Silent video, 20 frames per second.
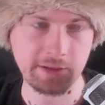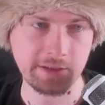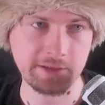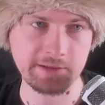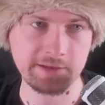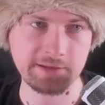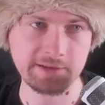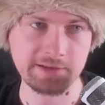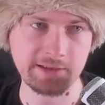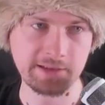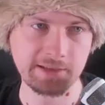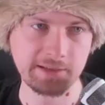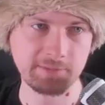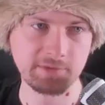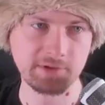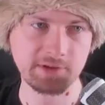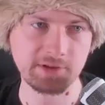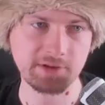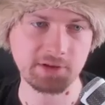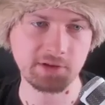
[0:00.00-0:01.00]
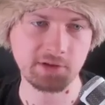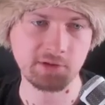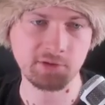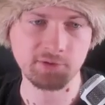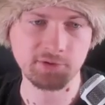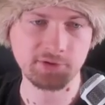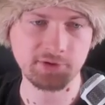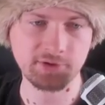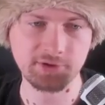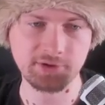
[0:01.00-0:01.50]
Instead I'm just gonna
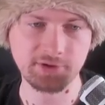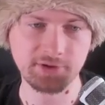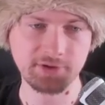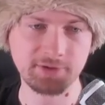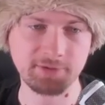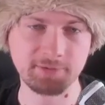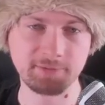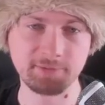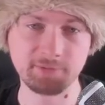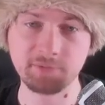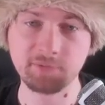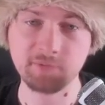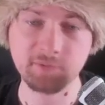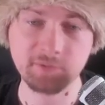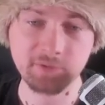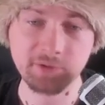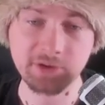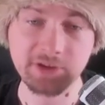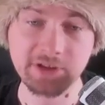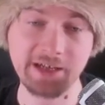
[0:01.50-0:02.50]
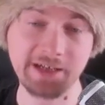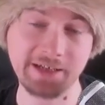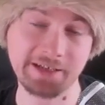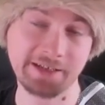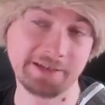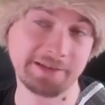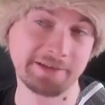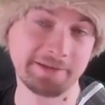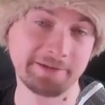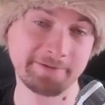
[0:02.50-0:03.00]
lose uh, three
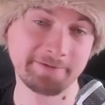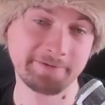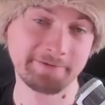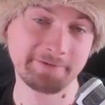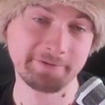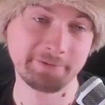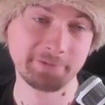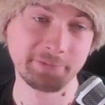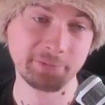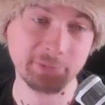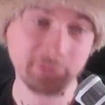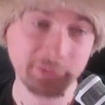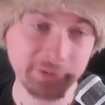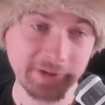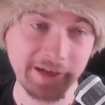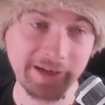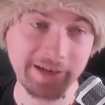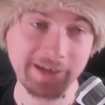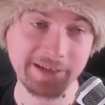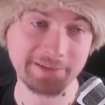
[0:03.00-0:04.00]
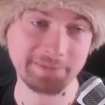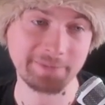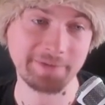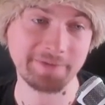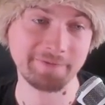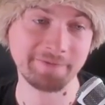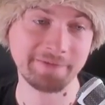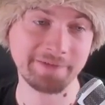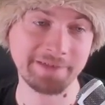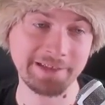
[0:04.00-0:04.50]
ducats, two ducats
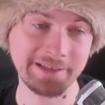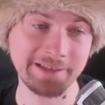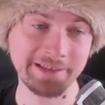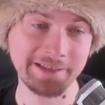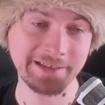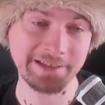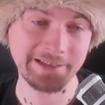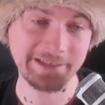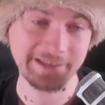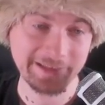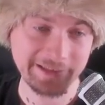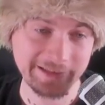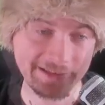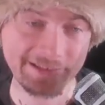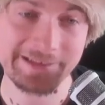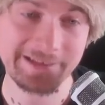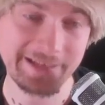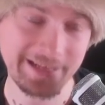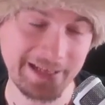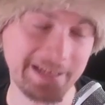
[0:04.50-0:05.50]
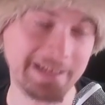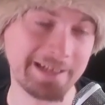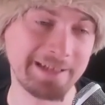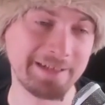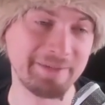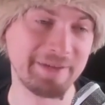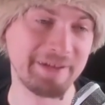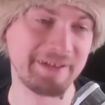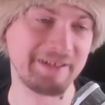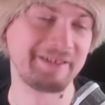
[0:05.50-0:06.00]
monthly.
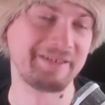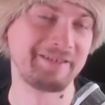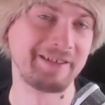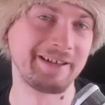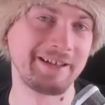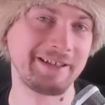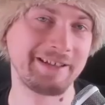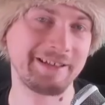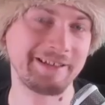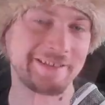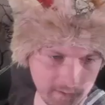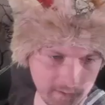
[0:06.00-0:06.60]
Slightly better, right?